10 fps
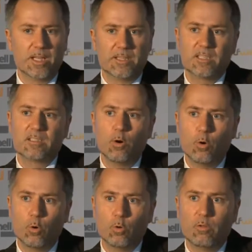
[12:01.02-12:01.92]
This is
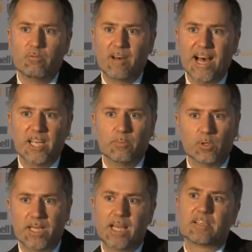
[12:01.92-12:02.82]
all
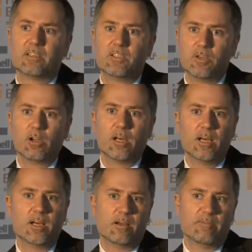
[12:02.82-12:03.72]
valuable. It has a dollar
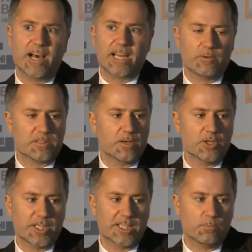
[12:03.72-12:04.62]
value
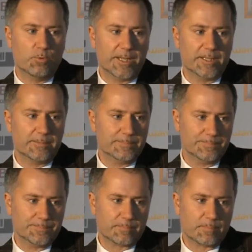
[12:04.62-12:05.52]
associated with it.
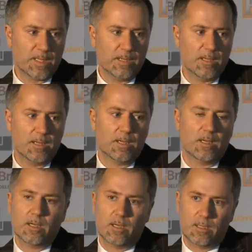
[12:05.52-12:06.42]

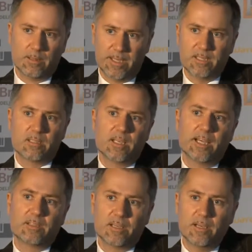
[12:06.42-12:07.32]
This,
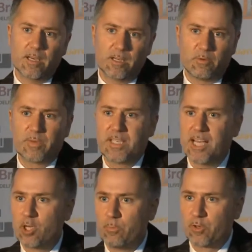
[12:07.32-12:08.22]
in turn, from a
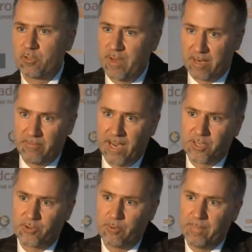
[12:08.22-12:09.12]
set-top box
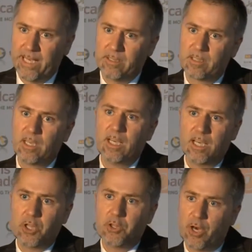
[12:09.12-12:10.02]
manufacturer, means
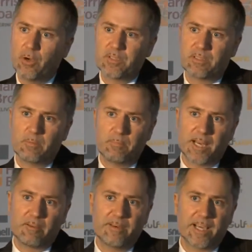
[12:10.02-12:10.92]
those
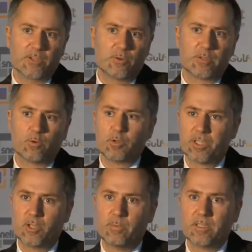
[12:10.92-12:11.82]
manufacturers or
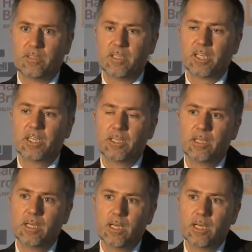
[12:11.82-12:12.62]
distributors that can